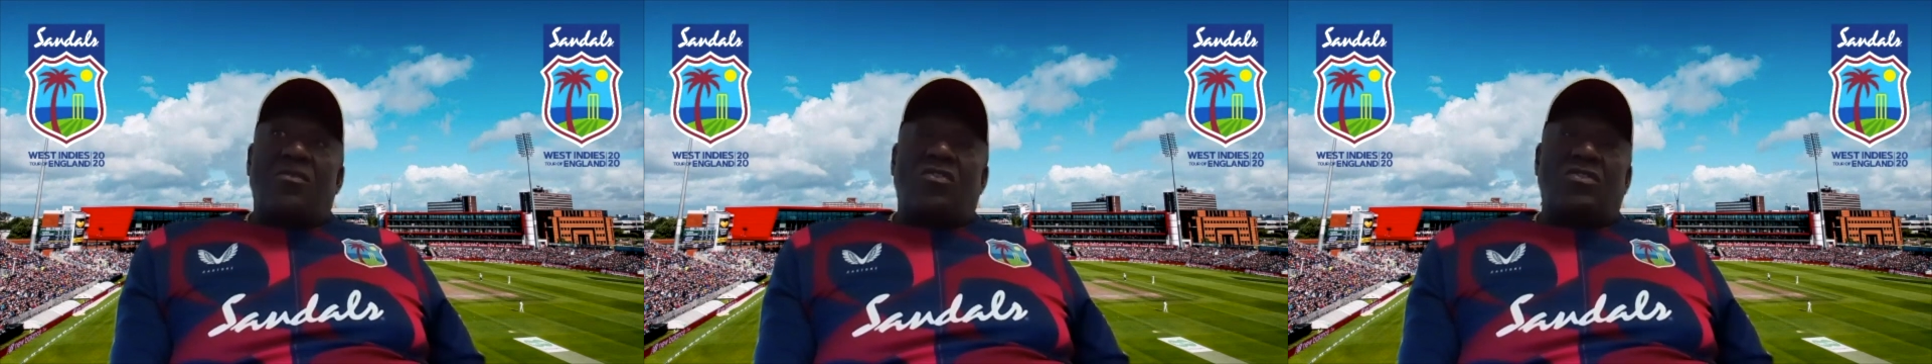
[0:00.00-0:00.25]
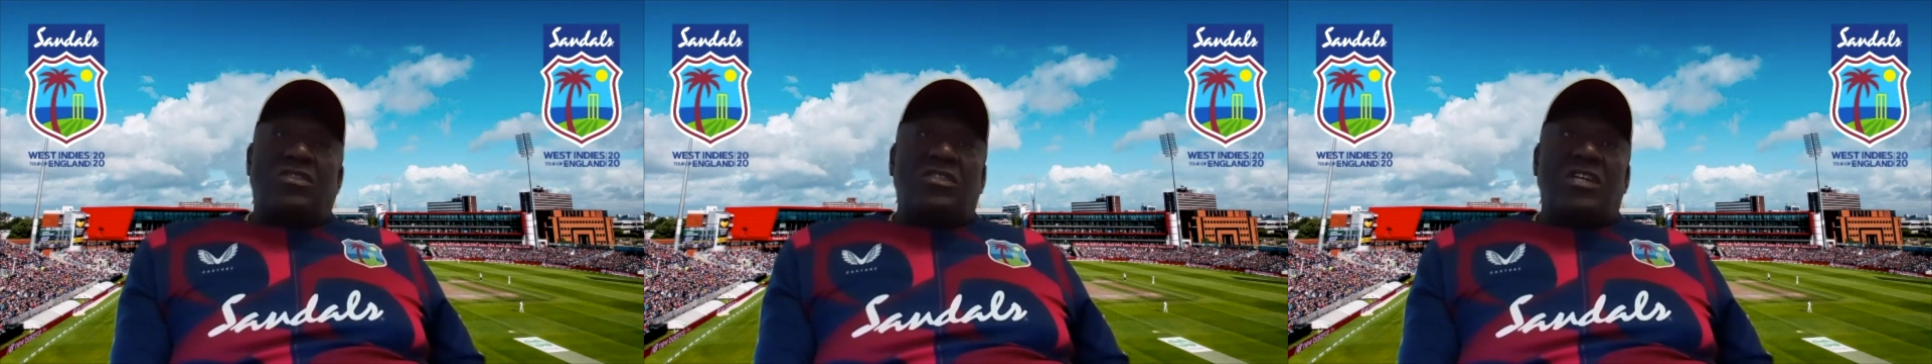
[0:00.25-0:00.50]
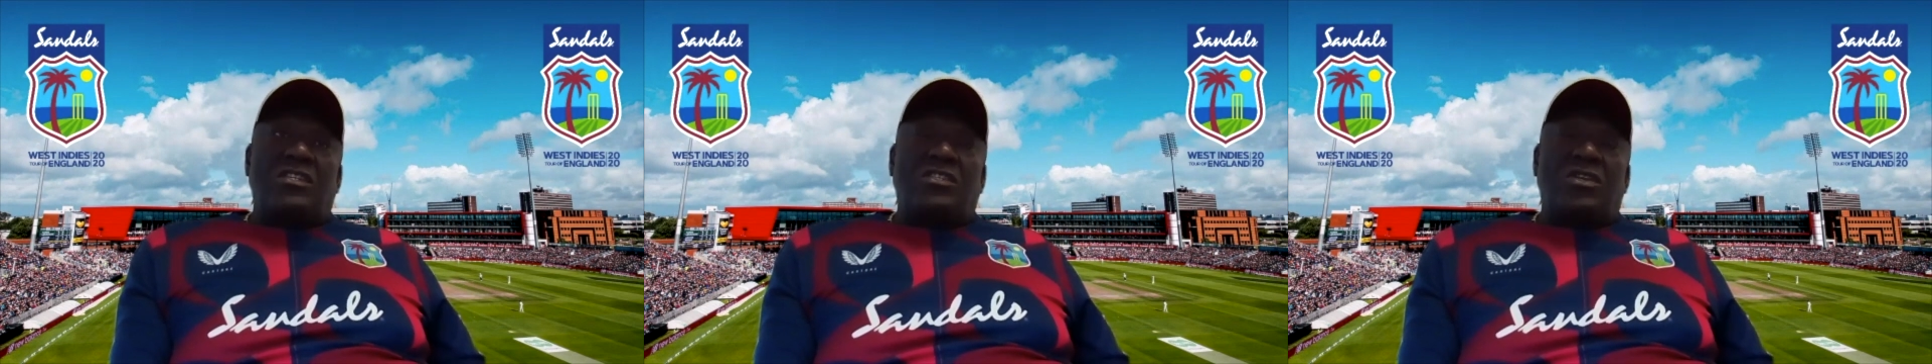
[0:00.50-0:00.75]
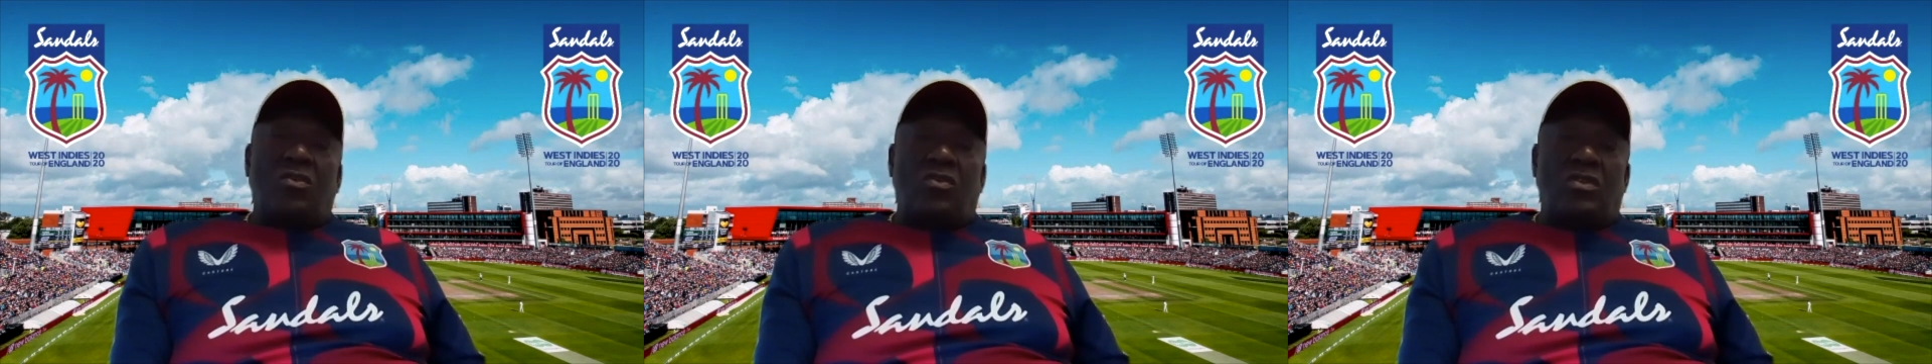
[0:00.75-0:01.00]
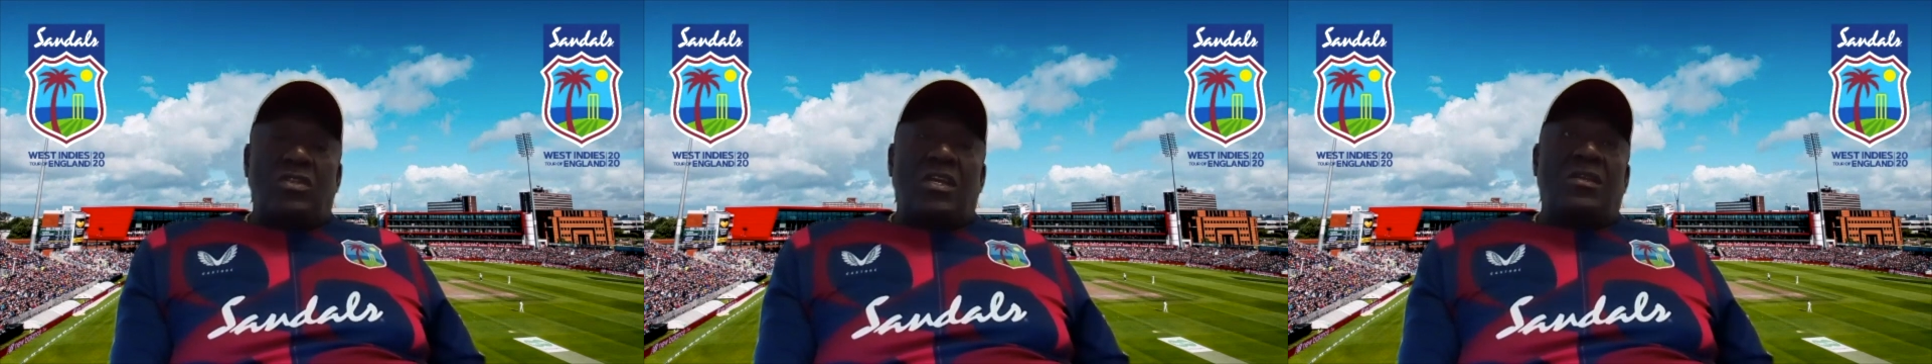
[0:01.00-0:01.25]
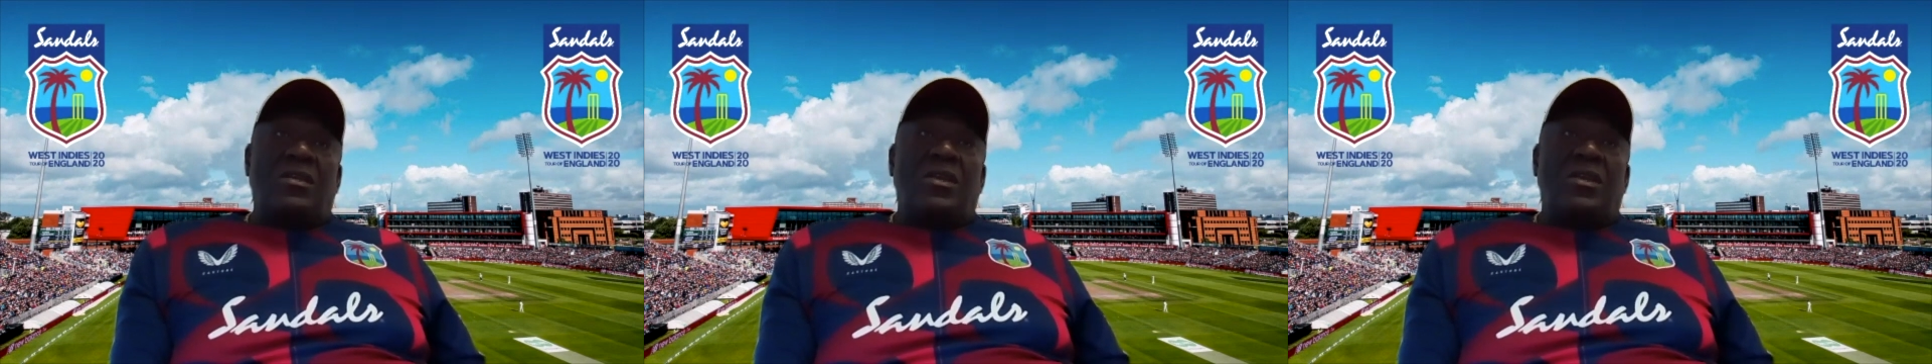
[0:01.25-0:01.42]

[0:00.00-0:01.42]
Roach, Jason Holder,